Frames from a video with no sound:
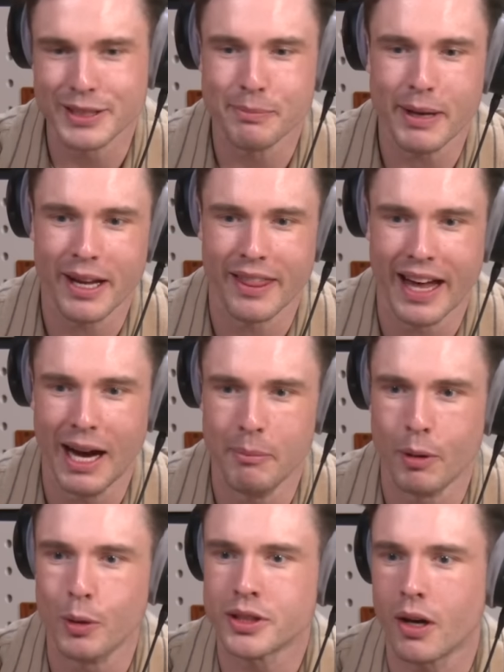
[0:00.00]
There's a bit of
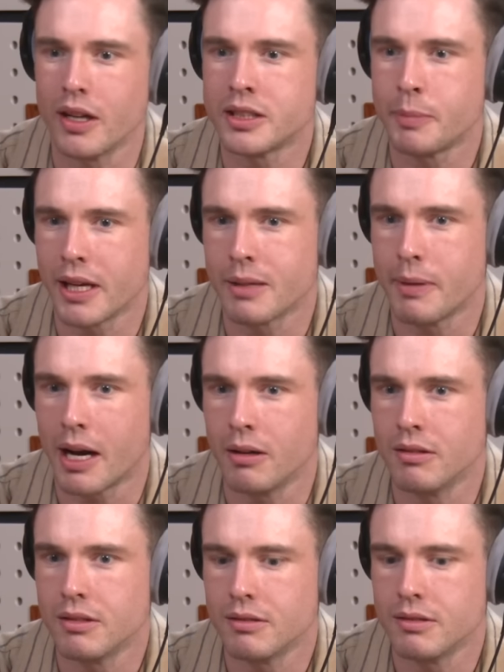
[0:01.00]
that. But also I speak
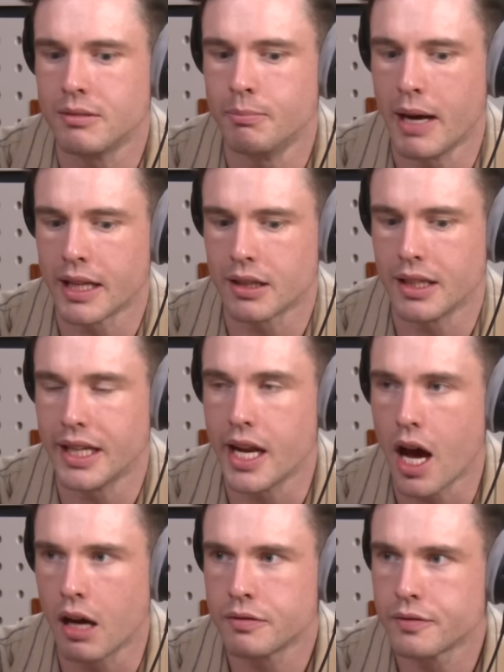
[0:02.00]
about metal
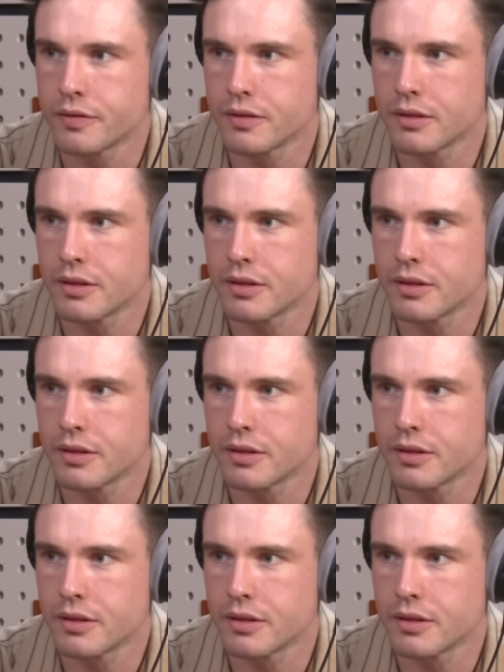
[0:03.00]
enough.